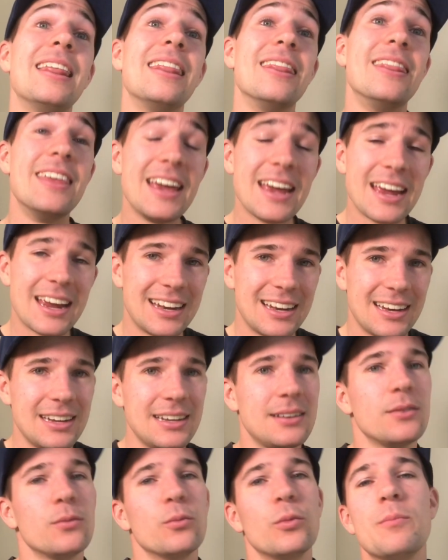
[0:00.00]

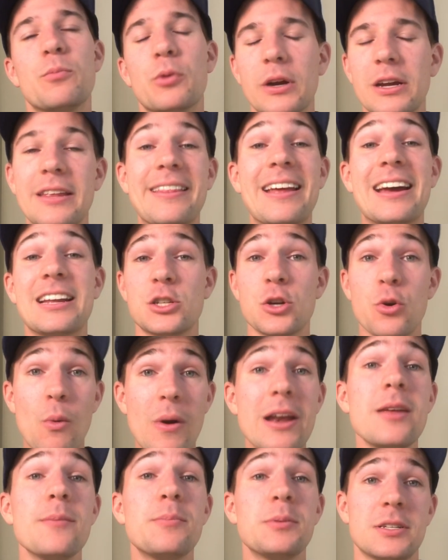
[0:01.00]
Then we bring in that
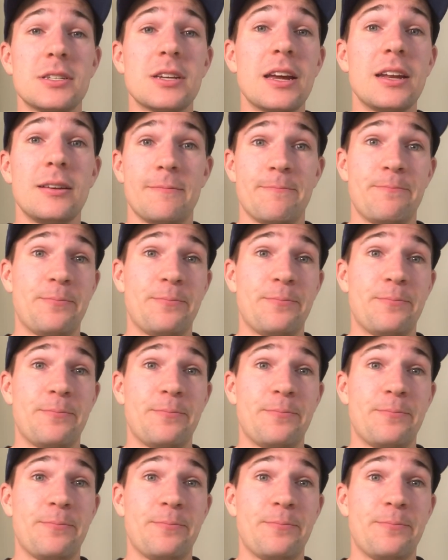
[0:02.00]
20%